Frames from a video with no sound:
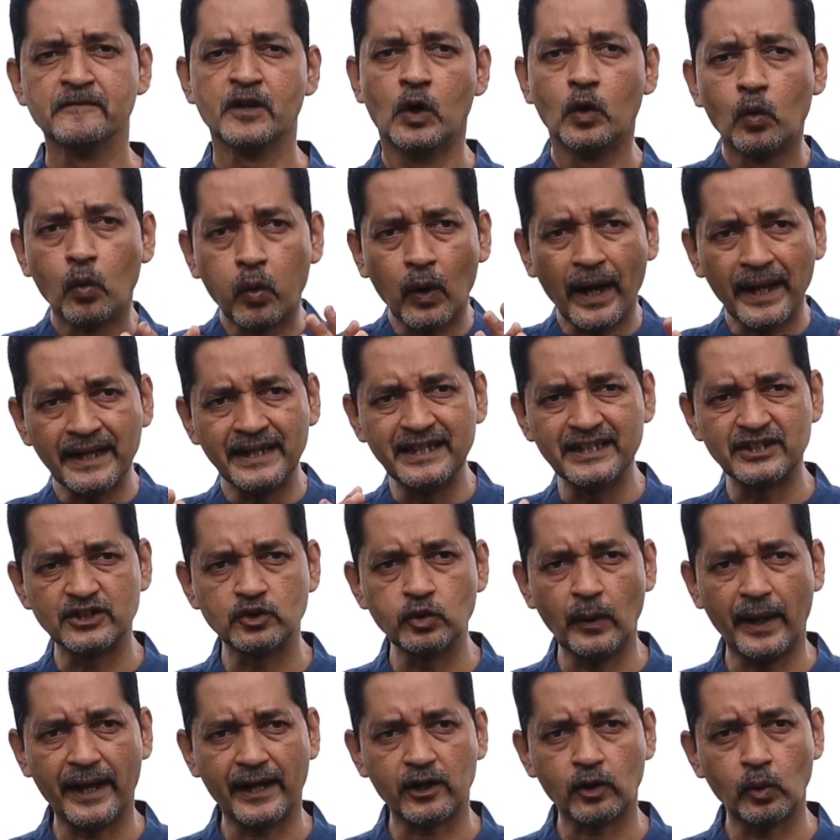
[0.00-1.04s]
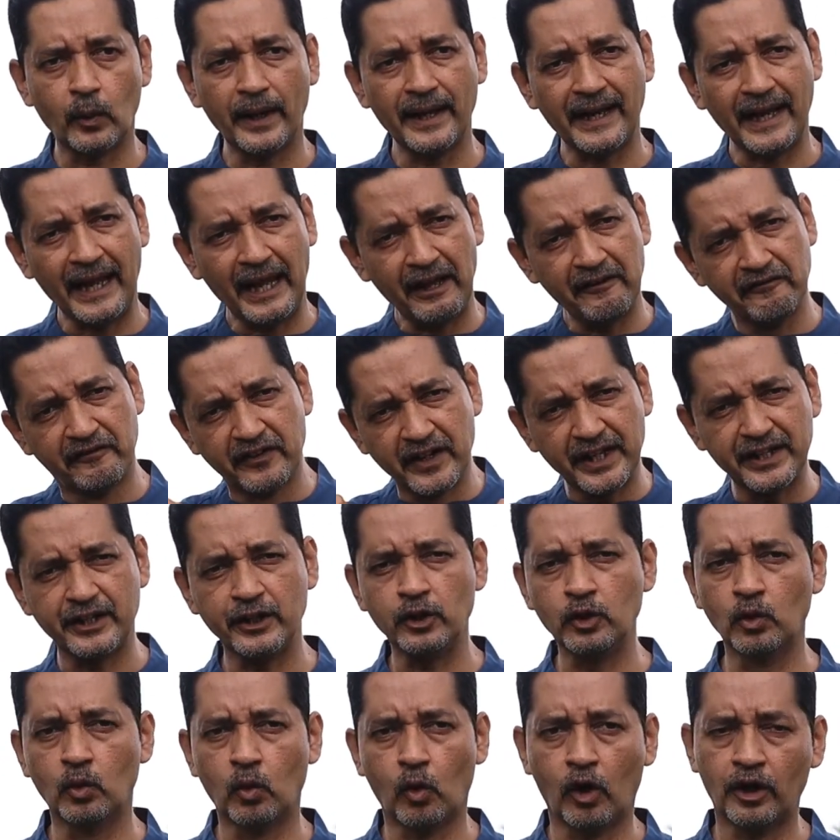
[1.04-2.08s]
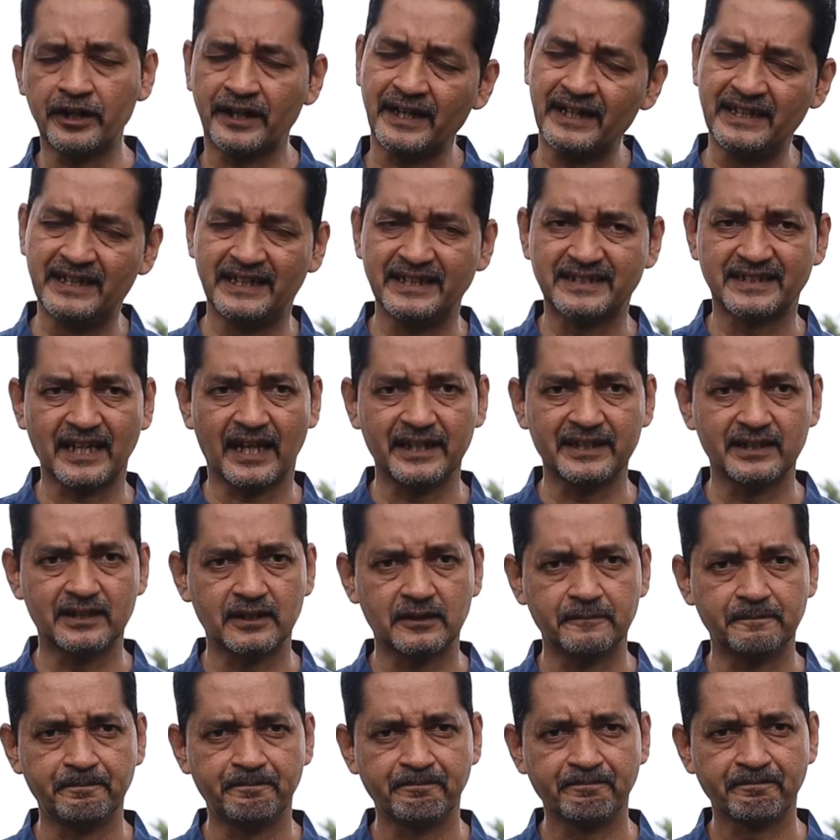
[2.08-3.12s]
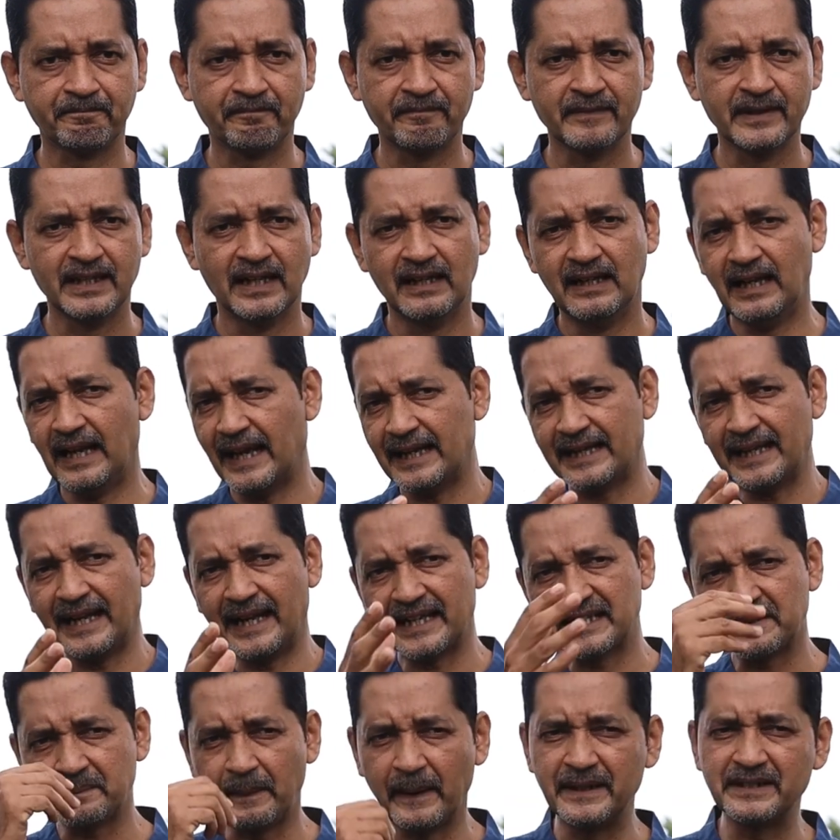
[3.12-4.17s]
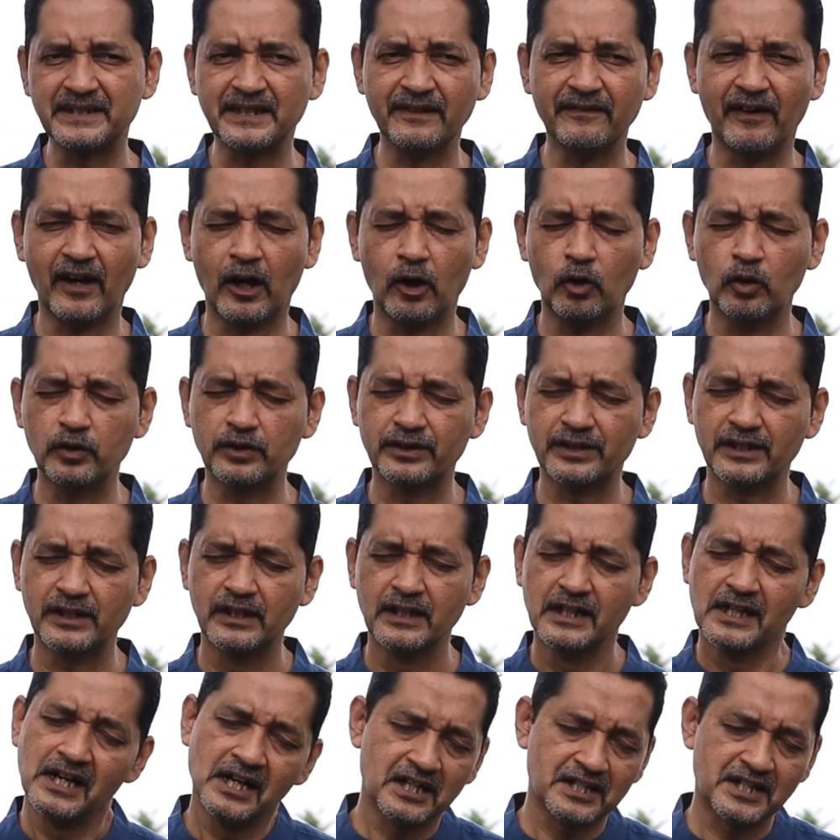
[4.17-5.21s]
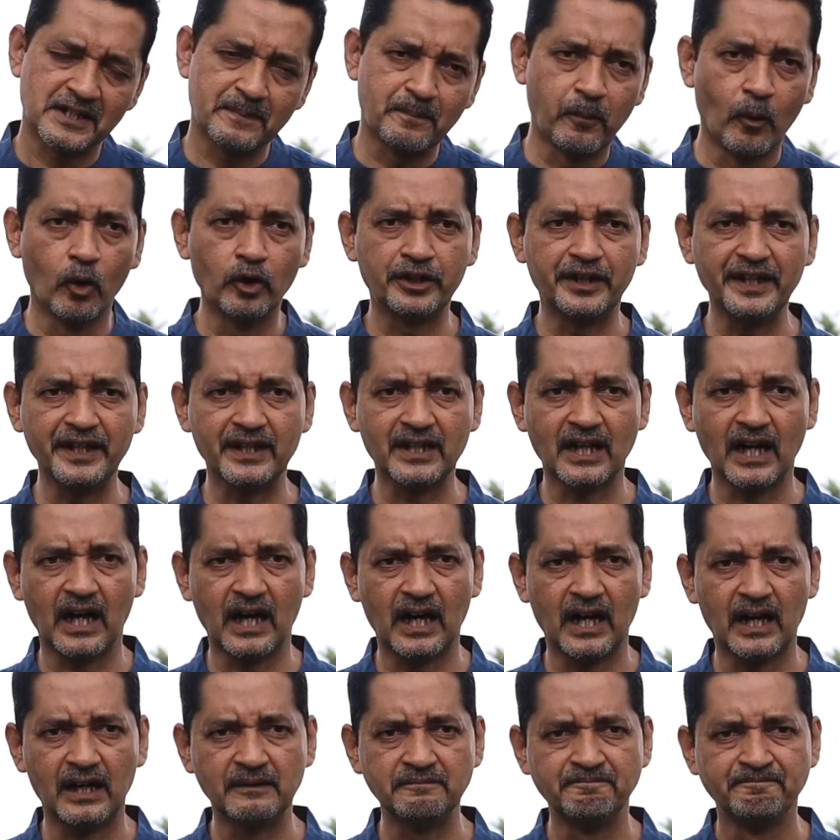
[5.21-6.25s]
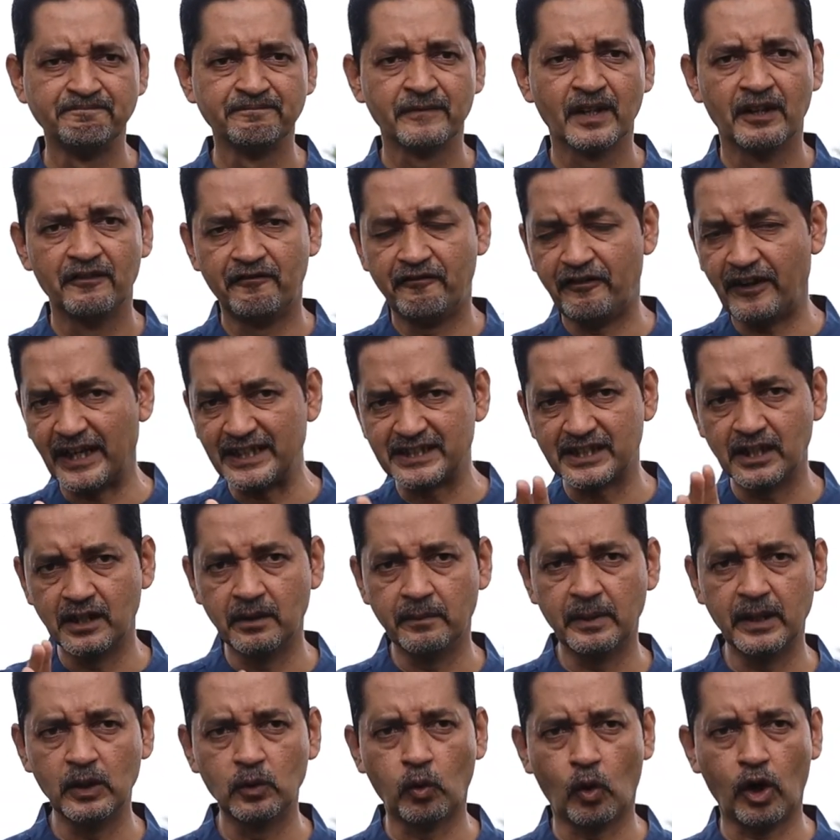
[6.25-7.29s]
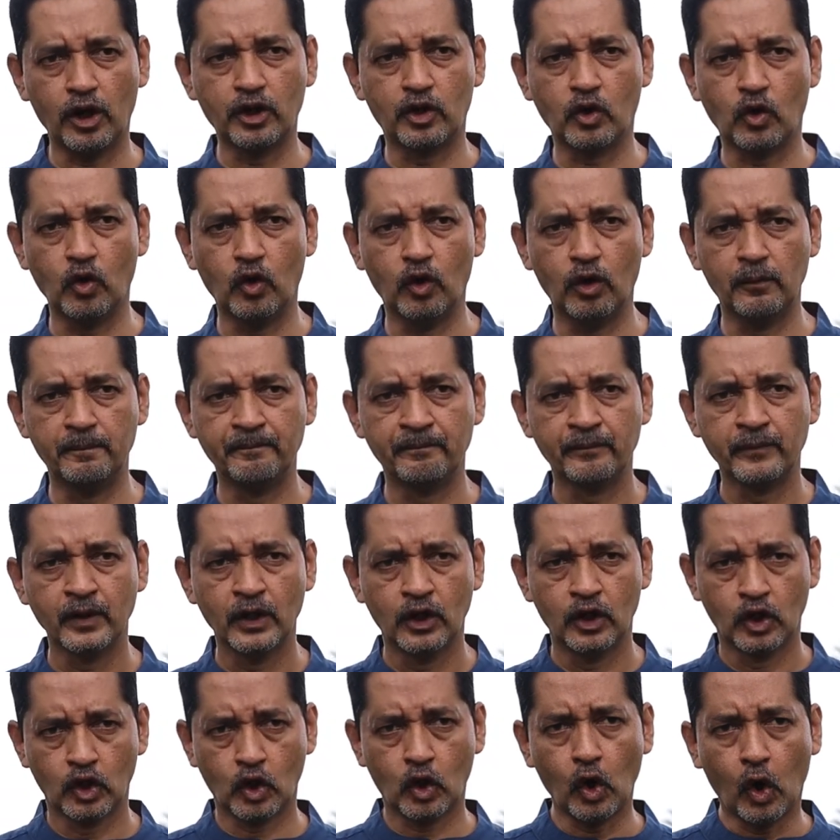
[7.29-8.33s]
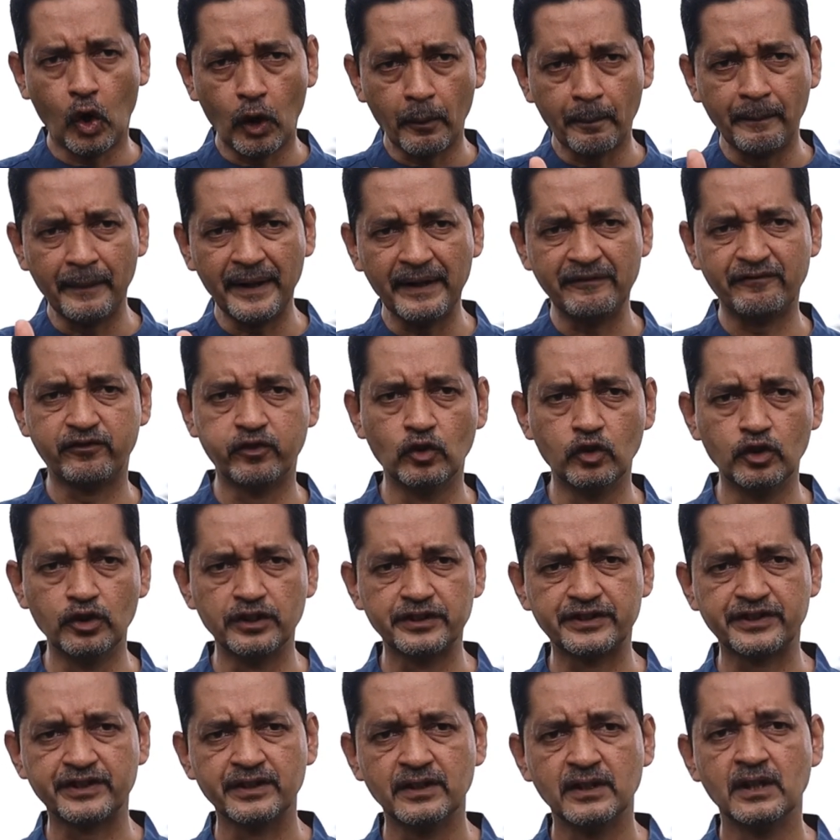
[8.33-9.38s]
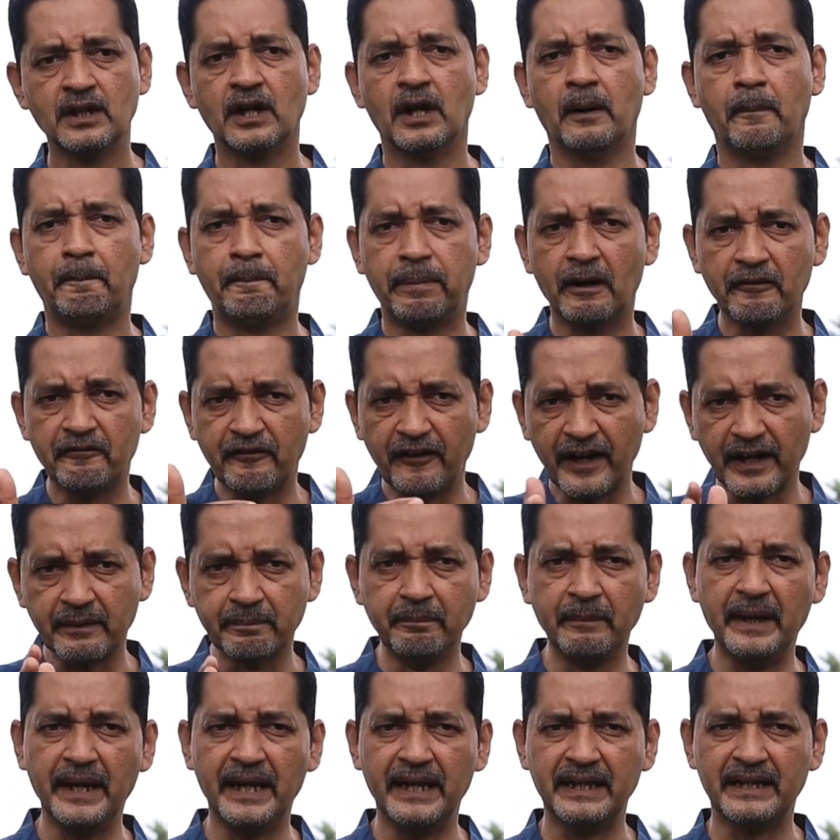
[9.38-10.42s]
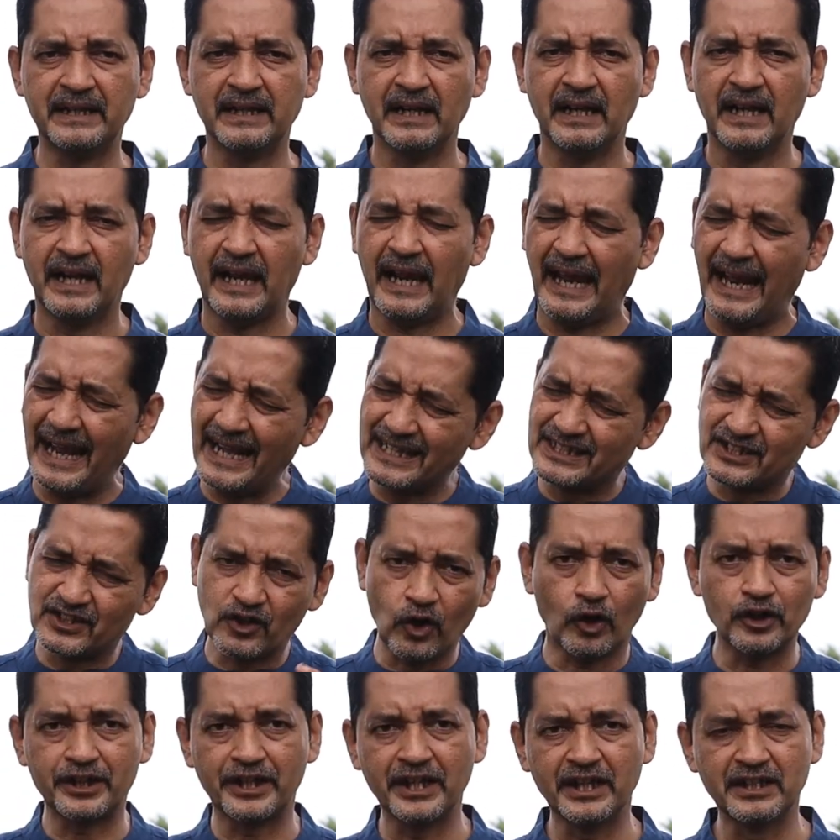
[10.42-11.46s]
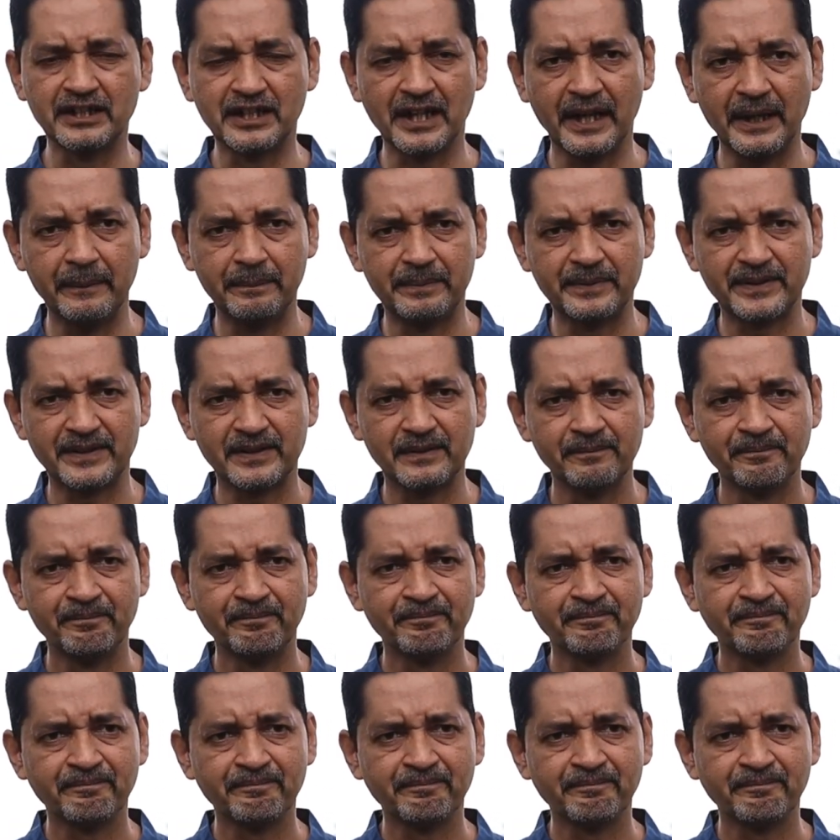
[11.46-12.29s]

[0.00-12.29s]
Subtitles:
One is to acquire everything you want and desire, like an expensive house, a sporty car, fashionable wardrobe, gourmet foods, perfect mate, exotic trips,